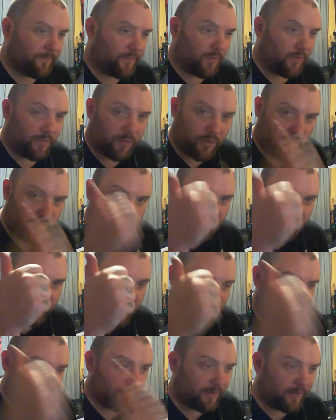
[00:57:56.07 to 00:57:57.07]
Well, good on you,
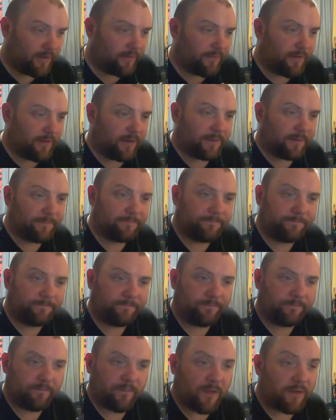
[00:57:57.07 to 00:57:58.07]
Jamie, anyway.
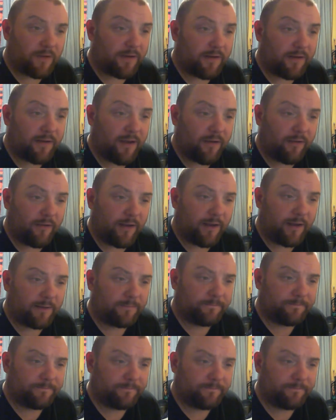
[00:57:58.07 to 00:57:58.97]
I didn't know that.